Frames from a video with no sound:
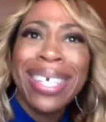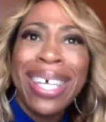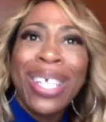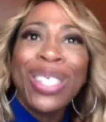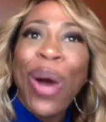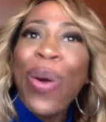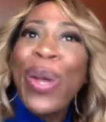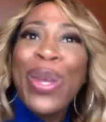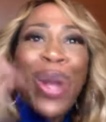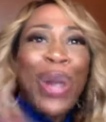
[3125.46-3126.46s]
Don't,
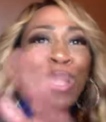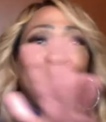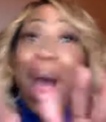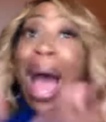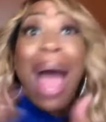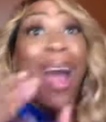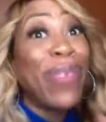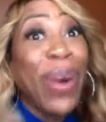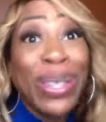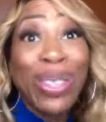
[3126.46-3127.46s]
tomorrow I already
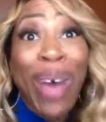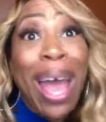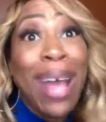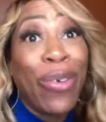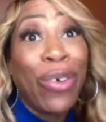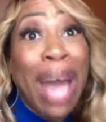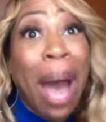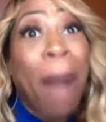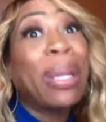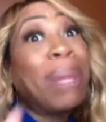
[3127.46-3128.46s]
voted, so I ain't going out.
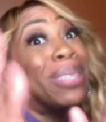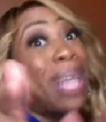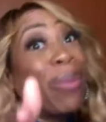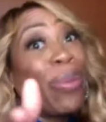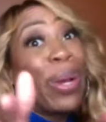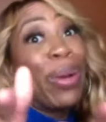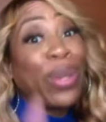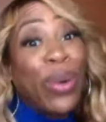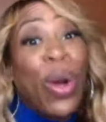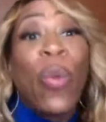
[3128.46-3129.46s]
But let me tell you what we're going to
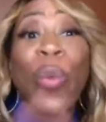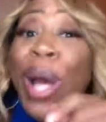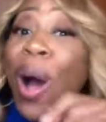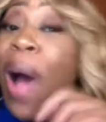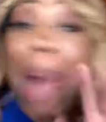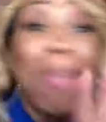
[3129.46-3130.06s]
do. I'm not